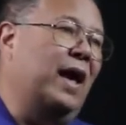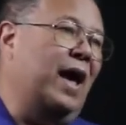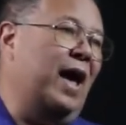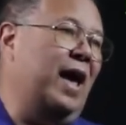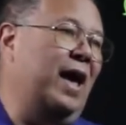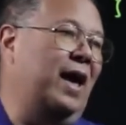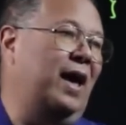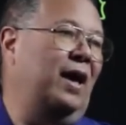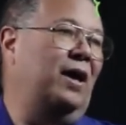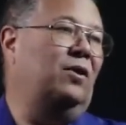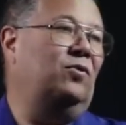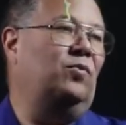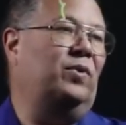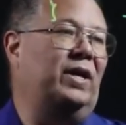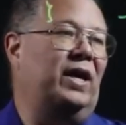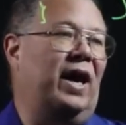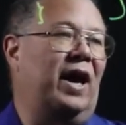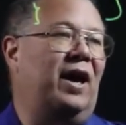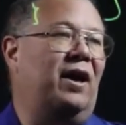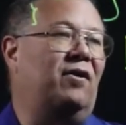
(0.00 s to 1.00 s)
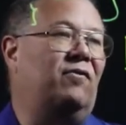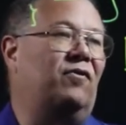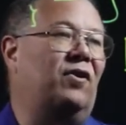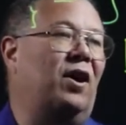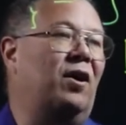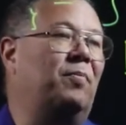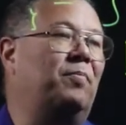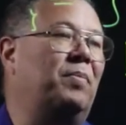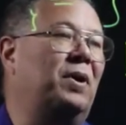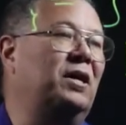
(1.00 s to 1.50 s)
And we have
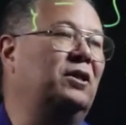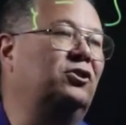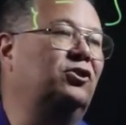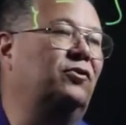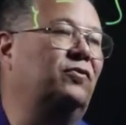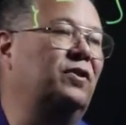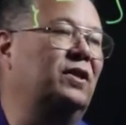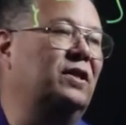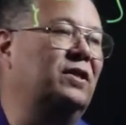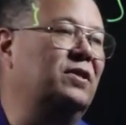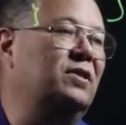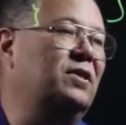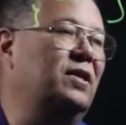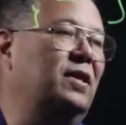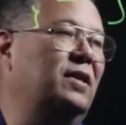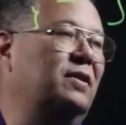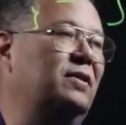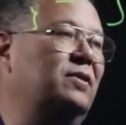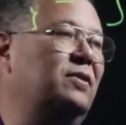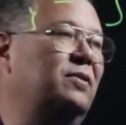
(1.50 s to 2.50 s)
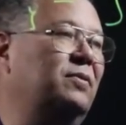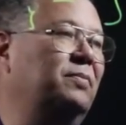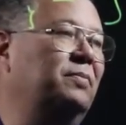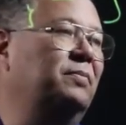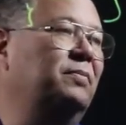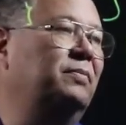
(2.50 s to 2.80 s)
a bunch of these things.